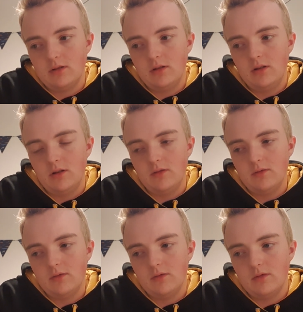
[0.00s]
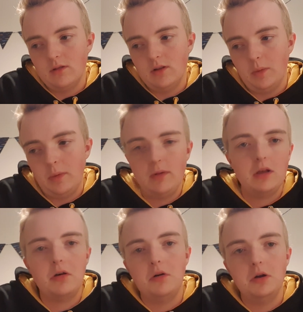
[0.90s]
you know, a lot of people are
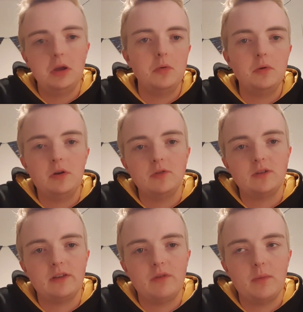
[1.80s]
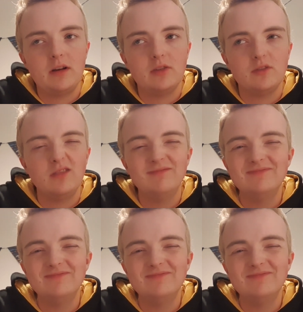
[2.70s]
like, oh yeah, we're not a transphobic country.